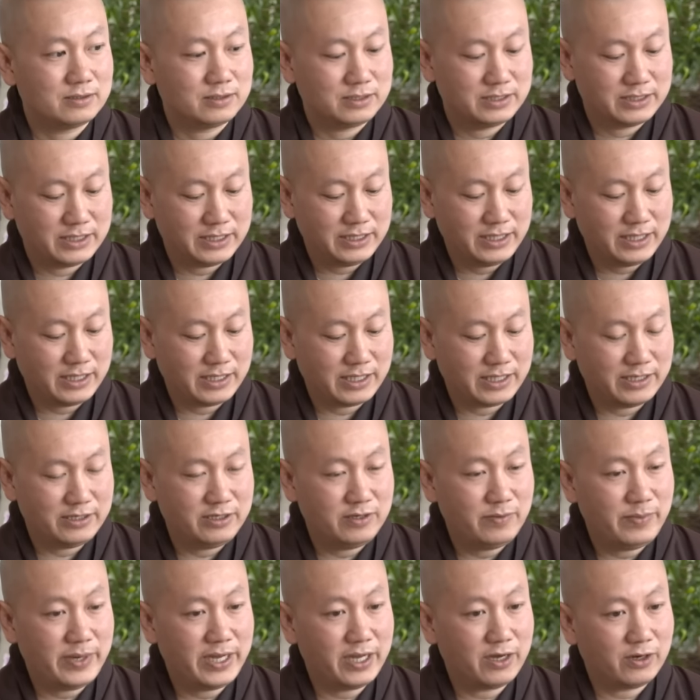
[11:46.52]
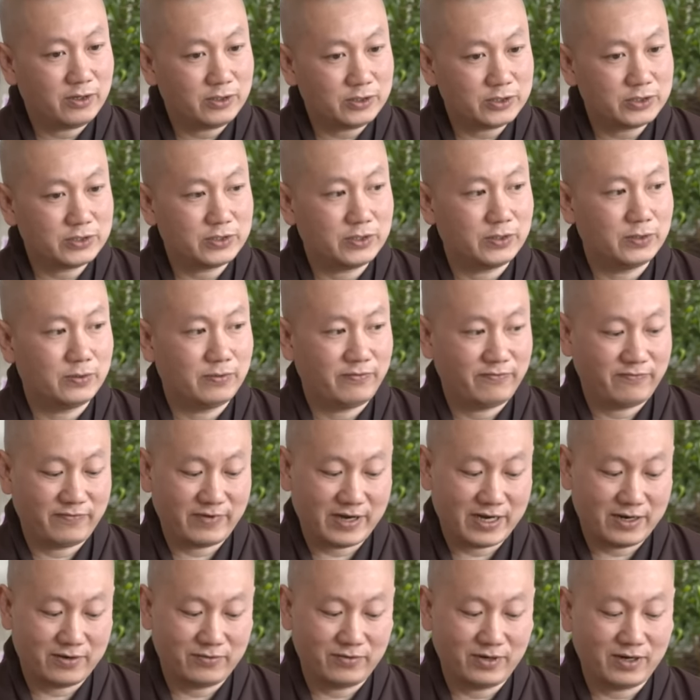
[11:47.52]
sitting there, you may also
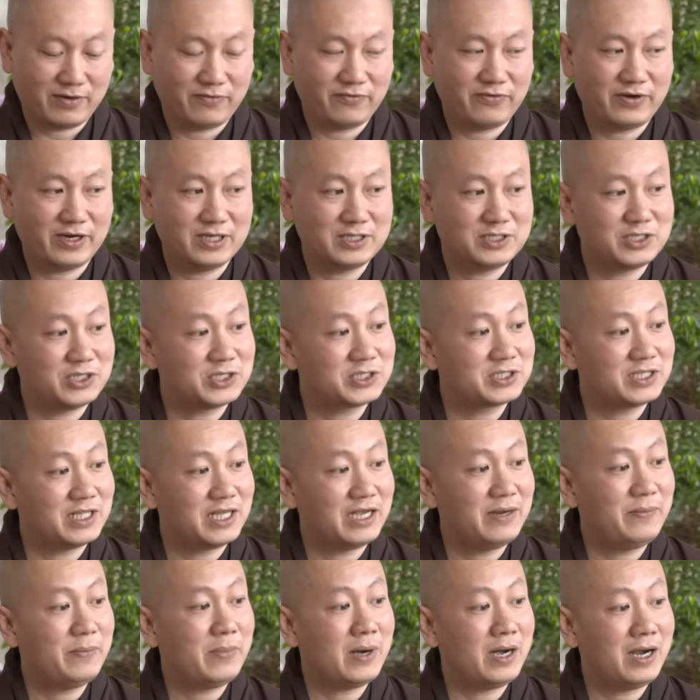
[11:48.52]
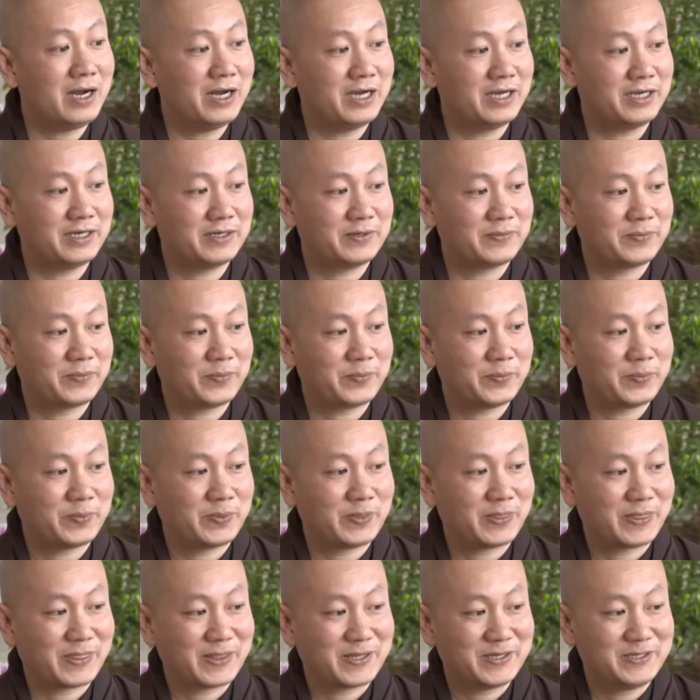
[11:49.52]
find a friend just like mine.
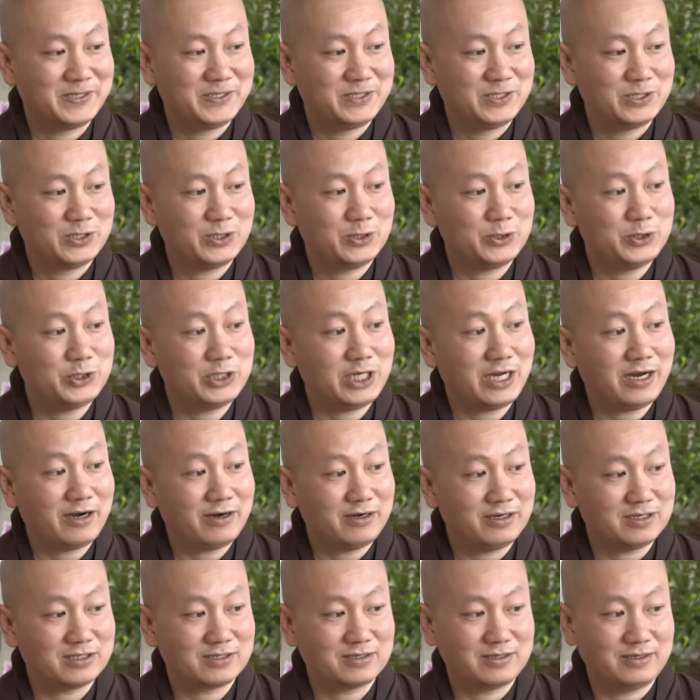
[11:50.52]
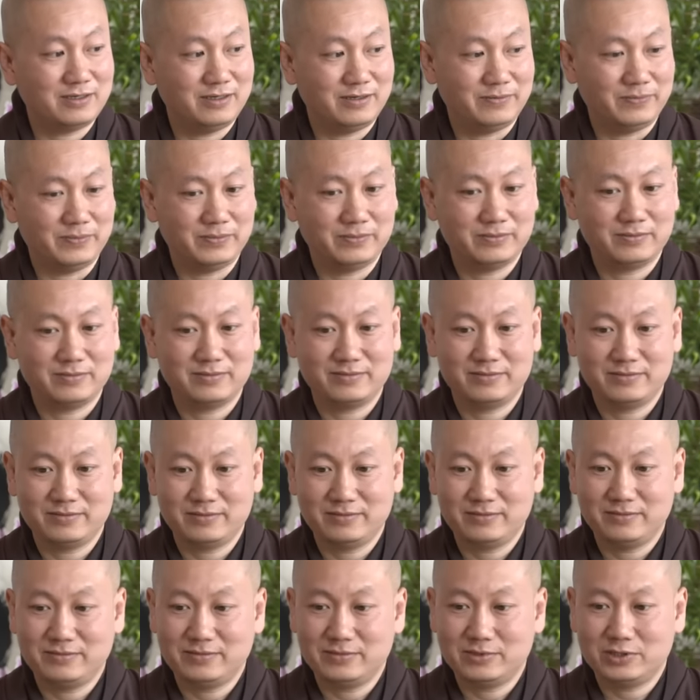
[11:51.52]
So cherish him,
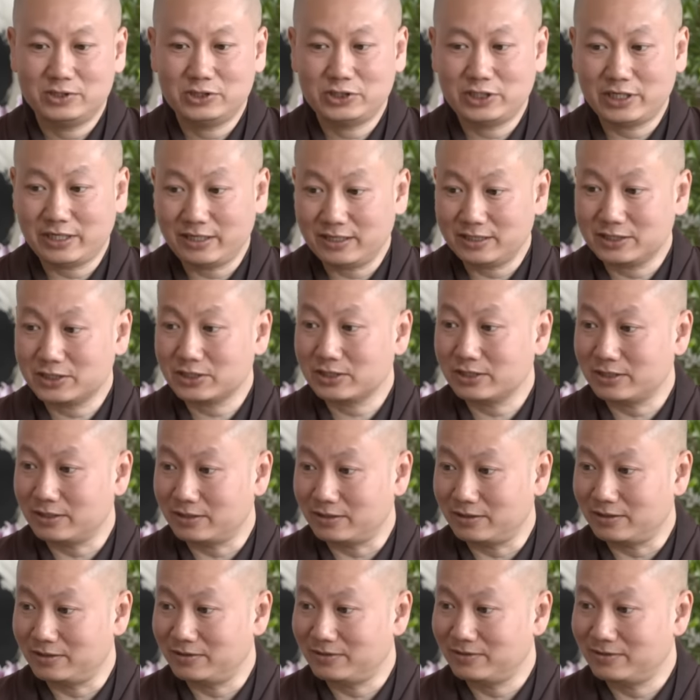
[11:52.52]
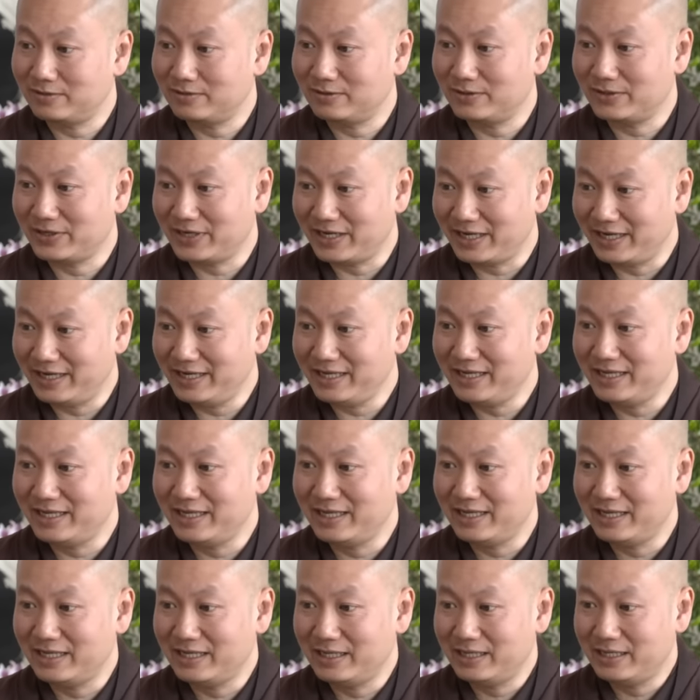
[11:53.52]
cherish her, okay?
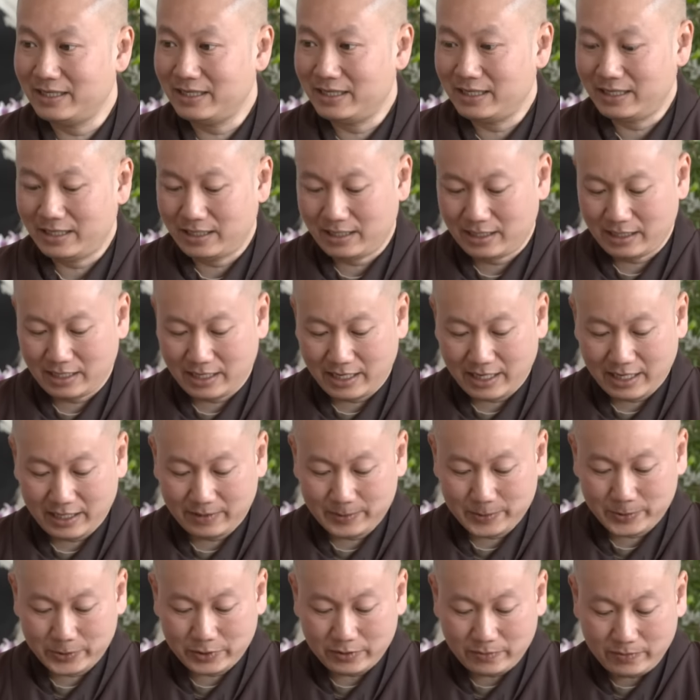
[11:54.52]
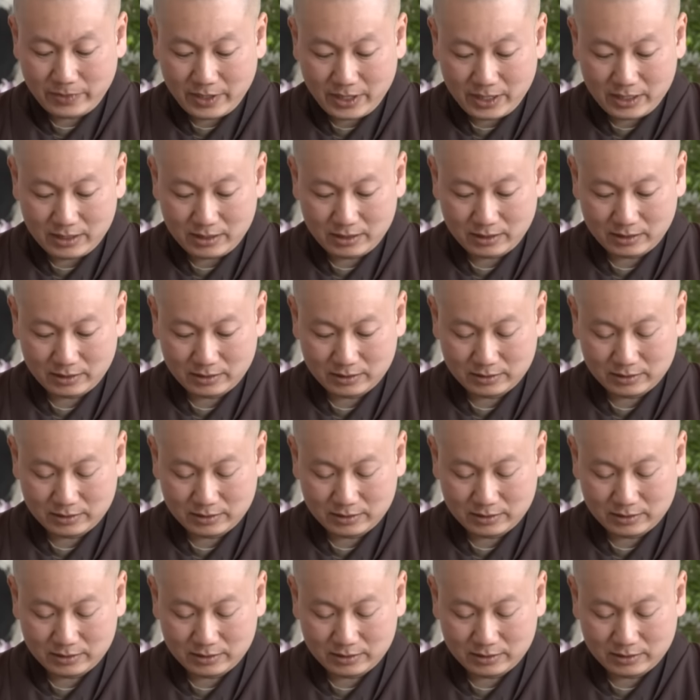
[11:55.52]
And for me,